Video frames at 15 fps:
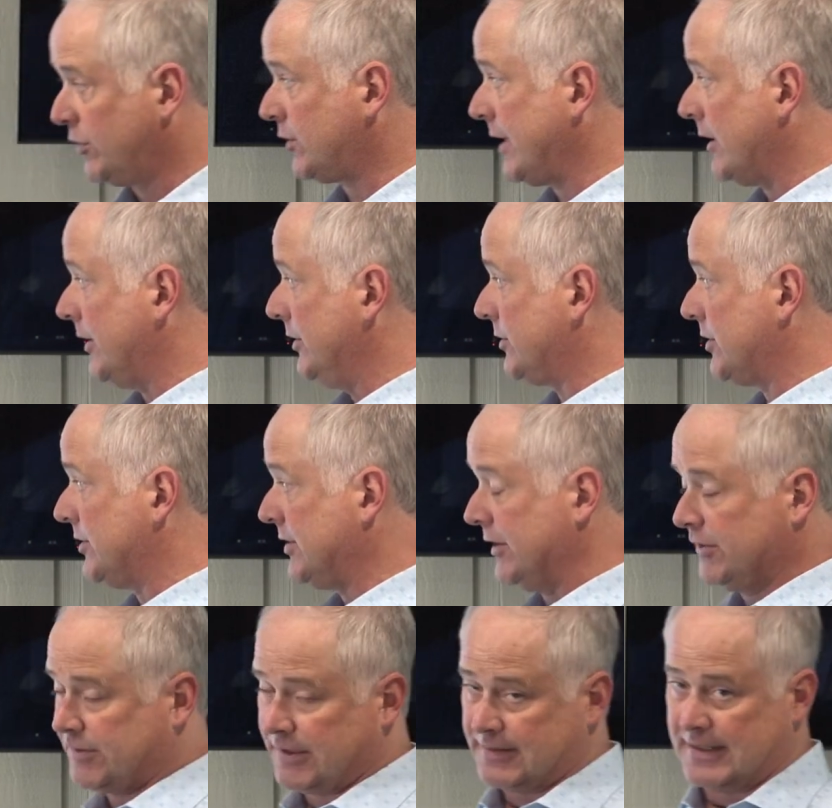scary
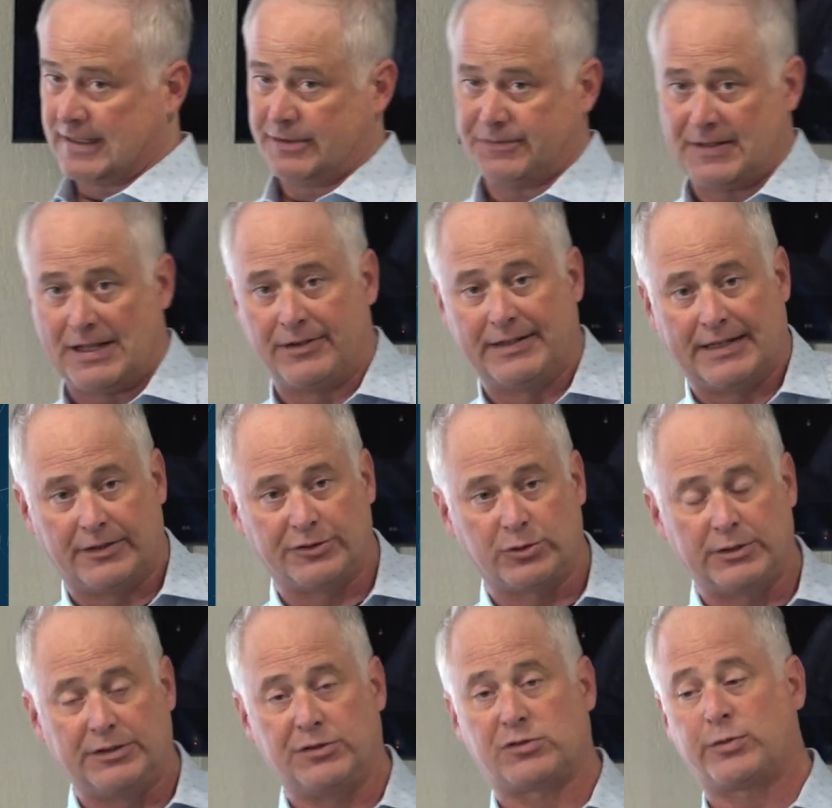statistic that I found out
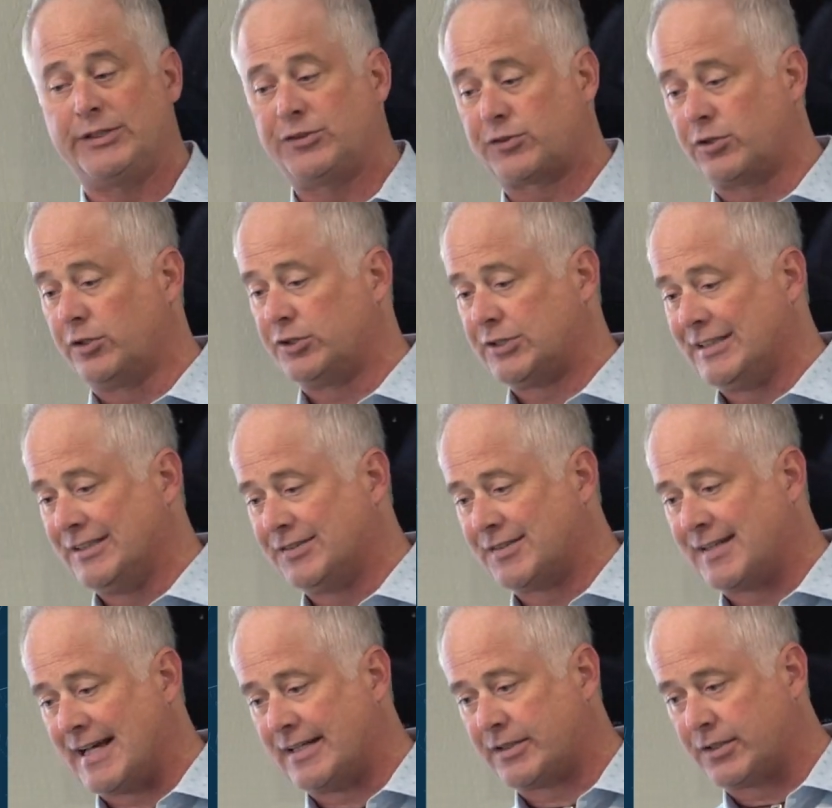doing this research is
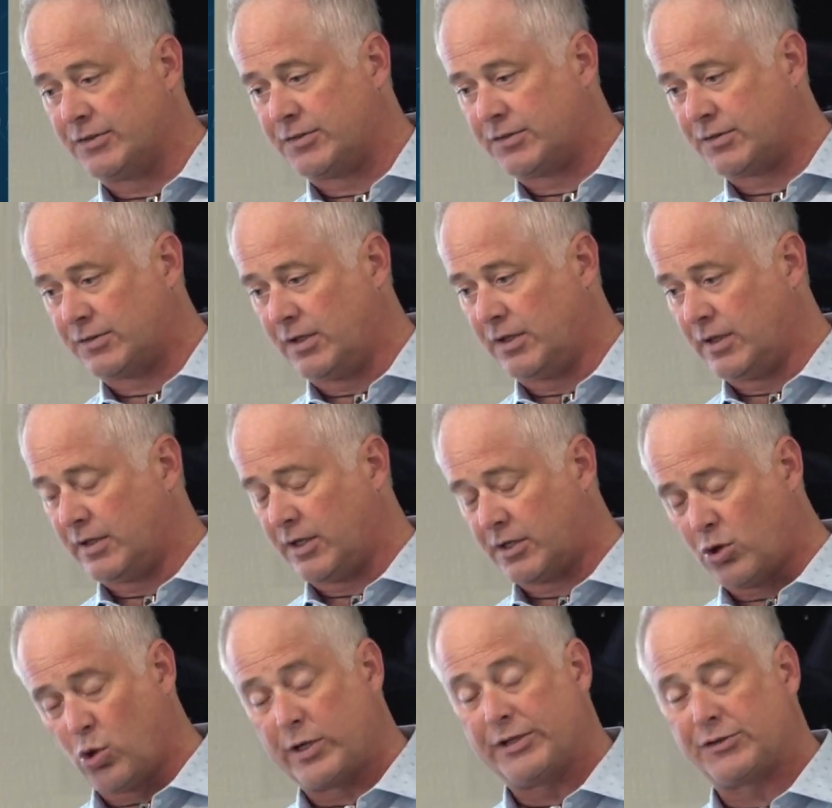that
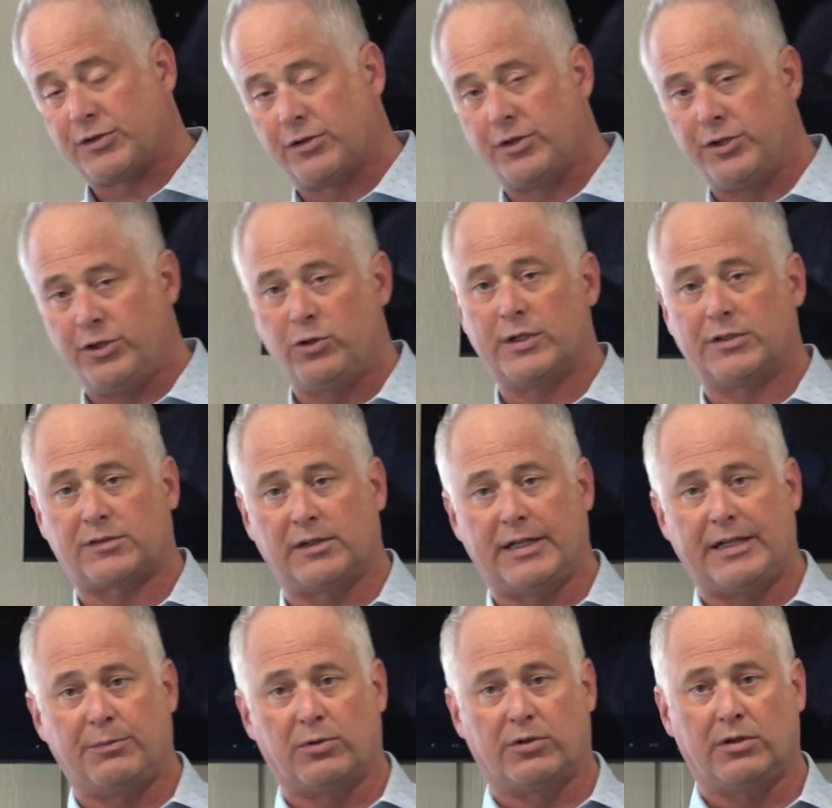according to the U.S.
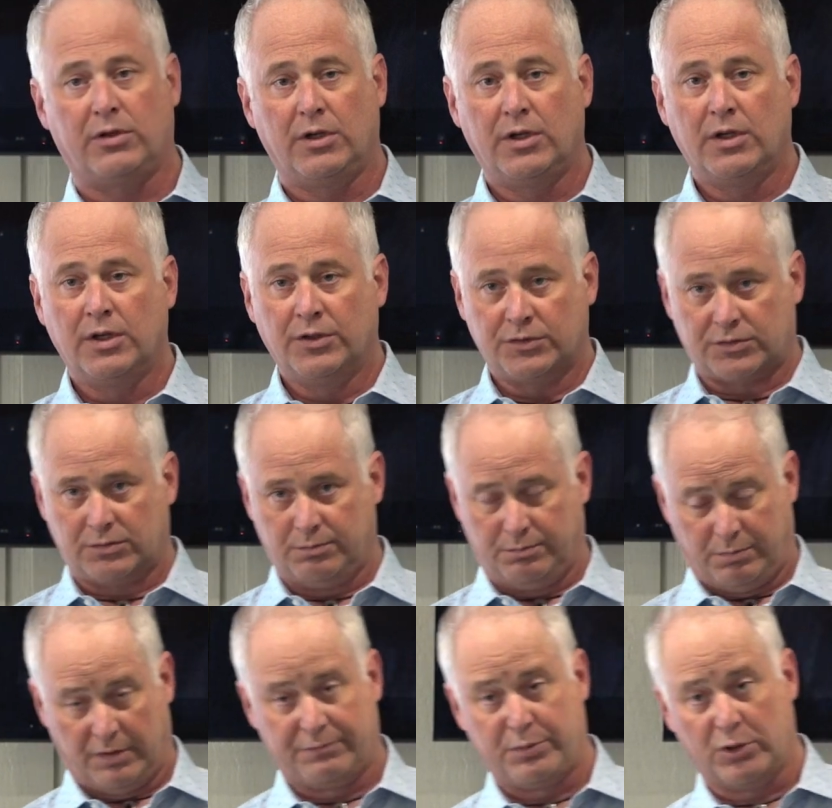Labor
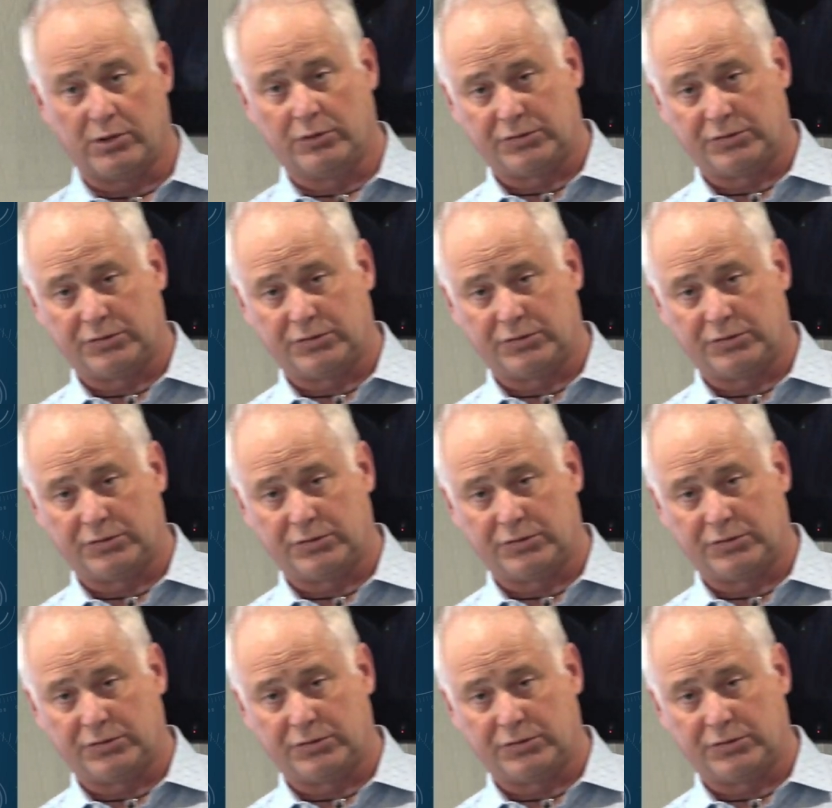Bureau